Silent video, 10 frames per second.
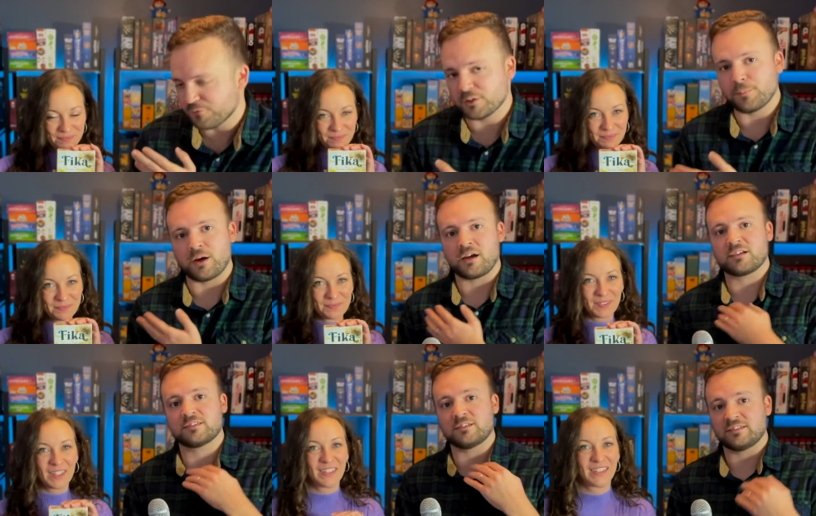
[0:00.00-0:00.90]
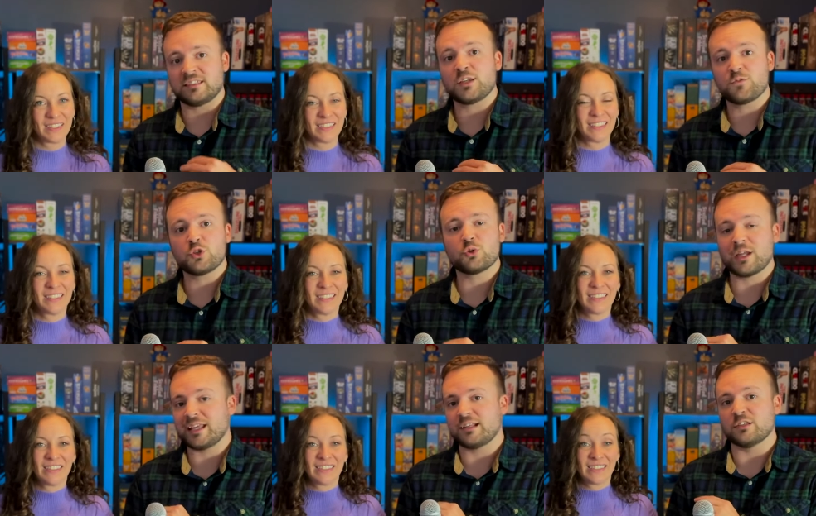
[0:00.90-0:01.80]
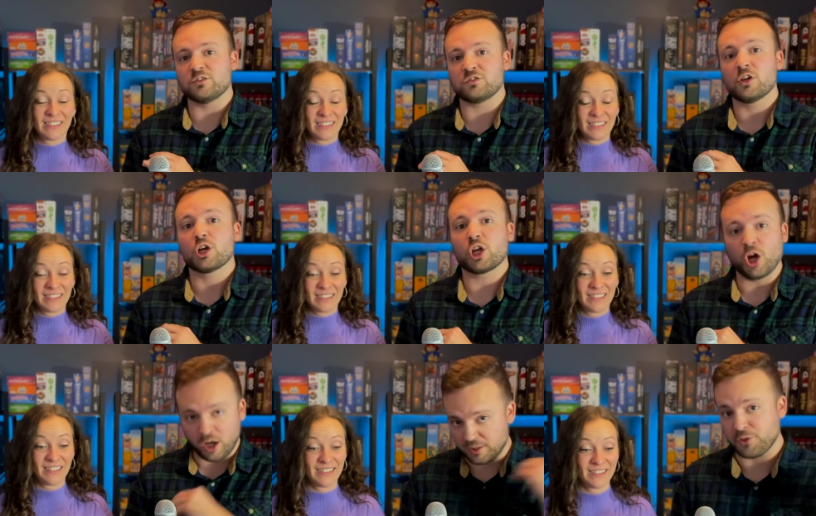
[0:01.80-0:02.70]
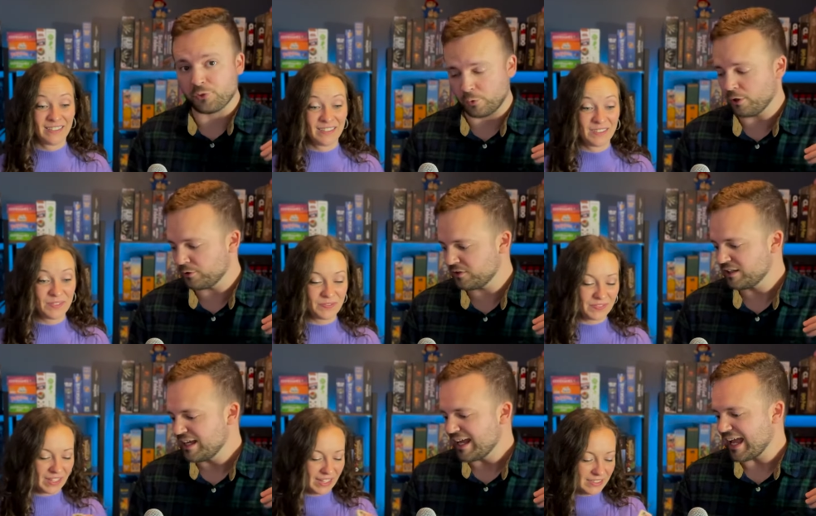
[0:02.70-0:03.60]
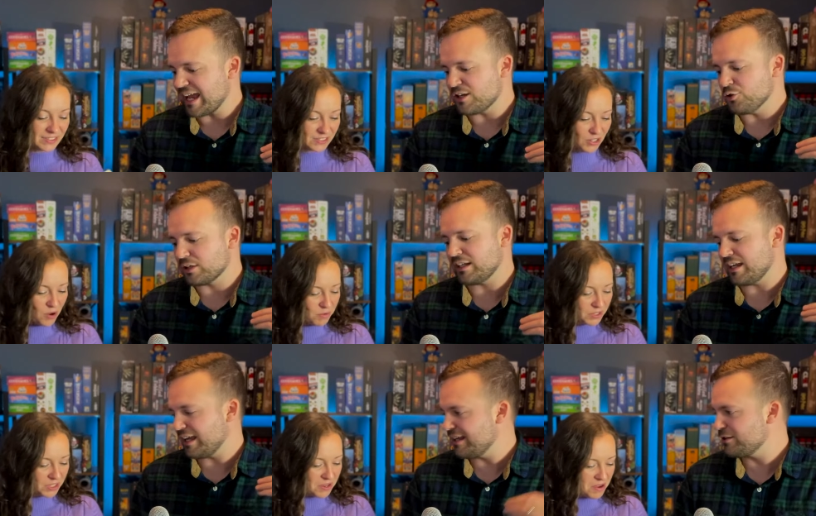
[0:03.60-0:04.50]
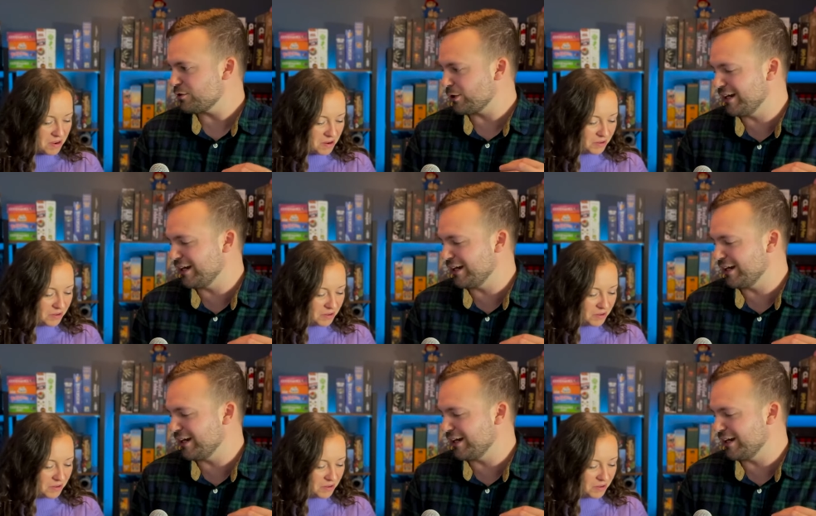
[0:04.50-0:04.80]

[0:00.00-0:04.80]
Speaker 1: the box deceive you it is cutthroat, it's and so you can indirect